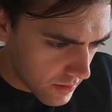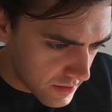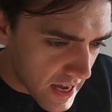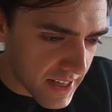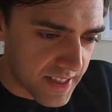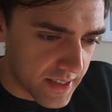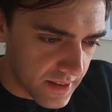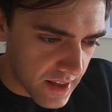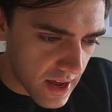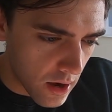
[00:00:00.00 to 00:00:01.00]
Yes,
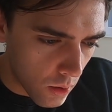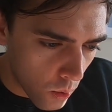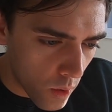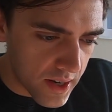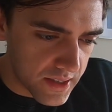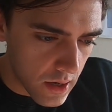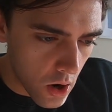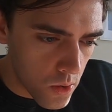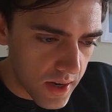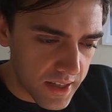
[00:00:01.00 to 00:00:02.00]
they are always
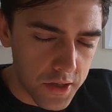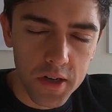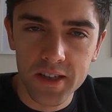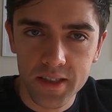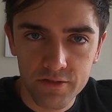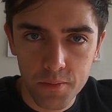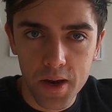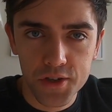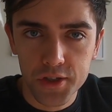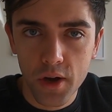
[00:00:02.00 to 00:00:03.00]
only as good as the
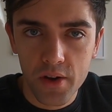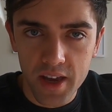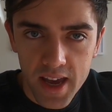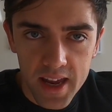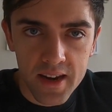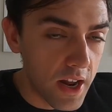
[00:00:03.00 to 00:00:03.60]
information going in.